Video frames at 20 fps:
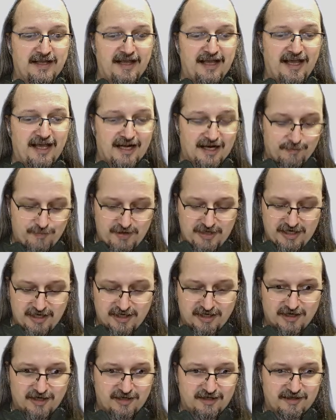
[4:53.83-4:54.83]
And up
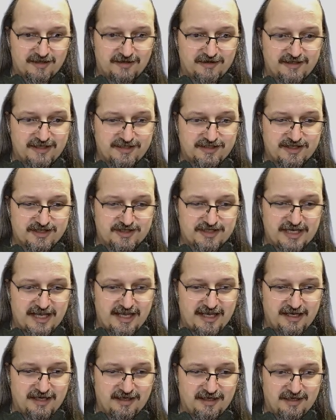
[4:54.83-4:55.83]
here, this is
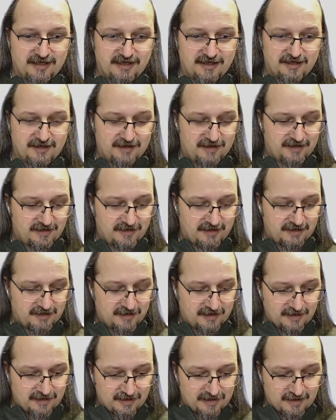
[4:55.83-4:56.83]
saying
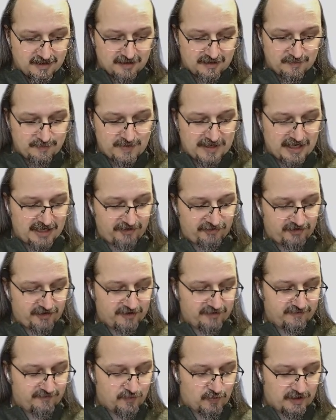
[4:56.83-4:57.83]

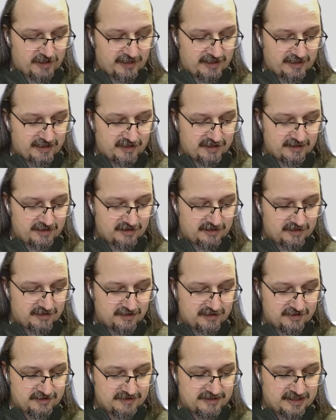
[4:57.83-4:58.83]
+1
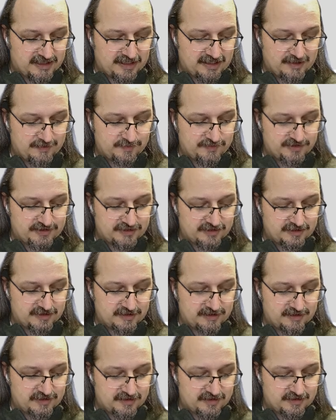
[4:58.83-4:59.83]
times
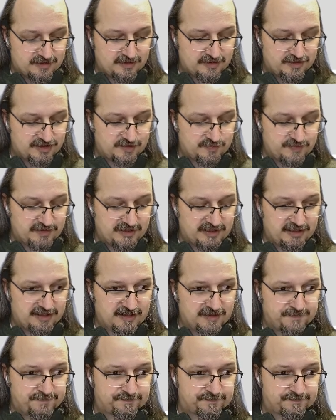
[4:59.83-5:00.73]
speed.